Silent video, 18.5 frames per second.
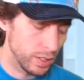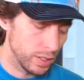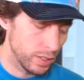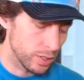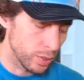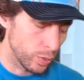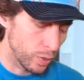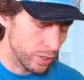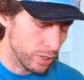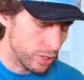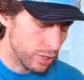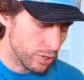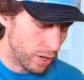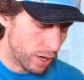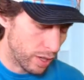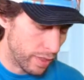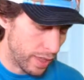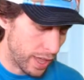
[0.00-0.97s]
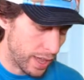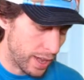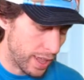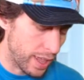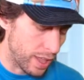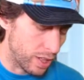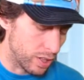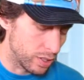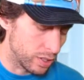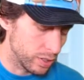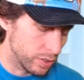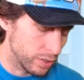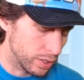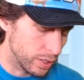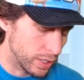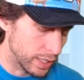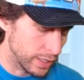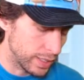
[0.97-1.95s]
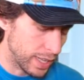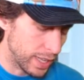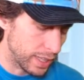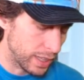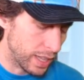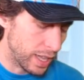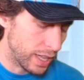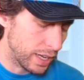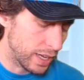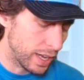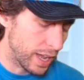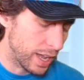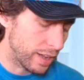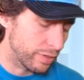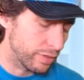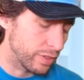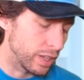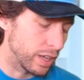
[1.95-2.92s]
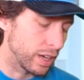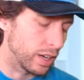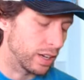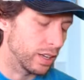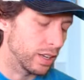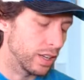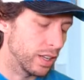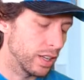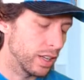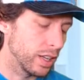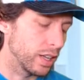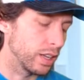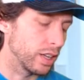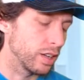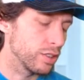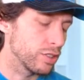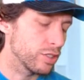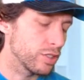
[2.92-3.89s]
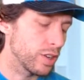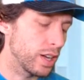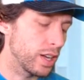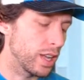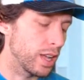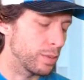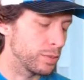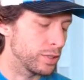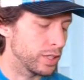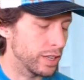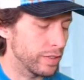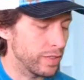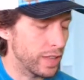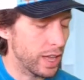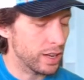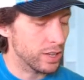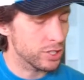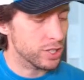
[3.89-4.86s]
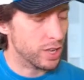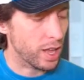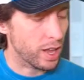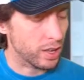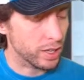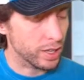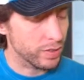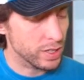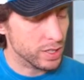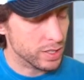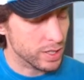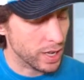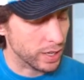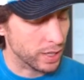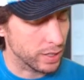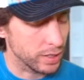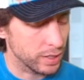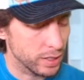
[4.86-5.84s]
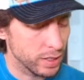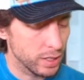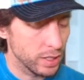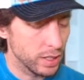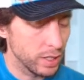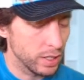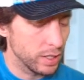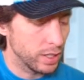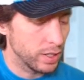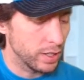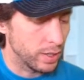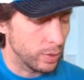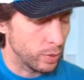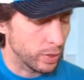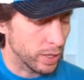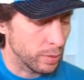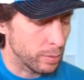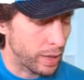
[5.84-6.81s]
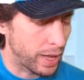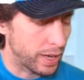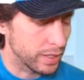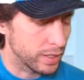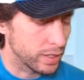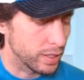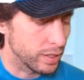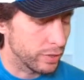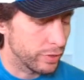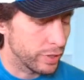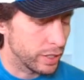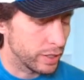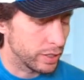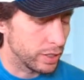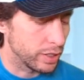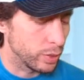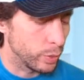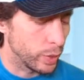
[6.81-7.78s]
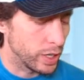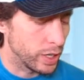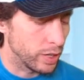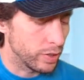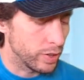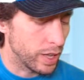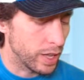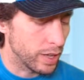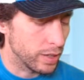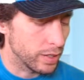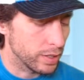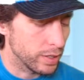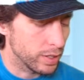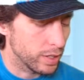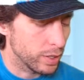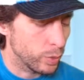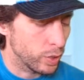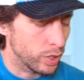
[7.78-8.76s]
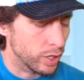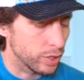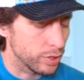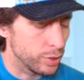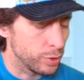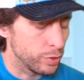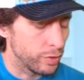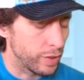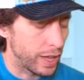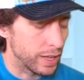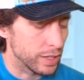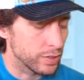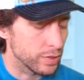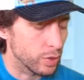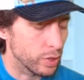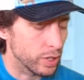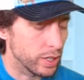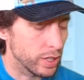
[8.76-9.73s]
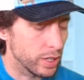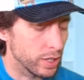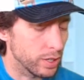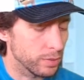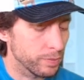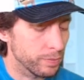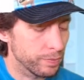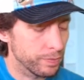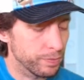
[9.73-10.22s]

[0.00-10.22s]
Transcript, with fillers: So once you draw that L, you cut that line in half there and go straight up. Give that a shot. I'll give you a second, and we'll get back to filling in the window net. I don't want to go too fast for you here.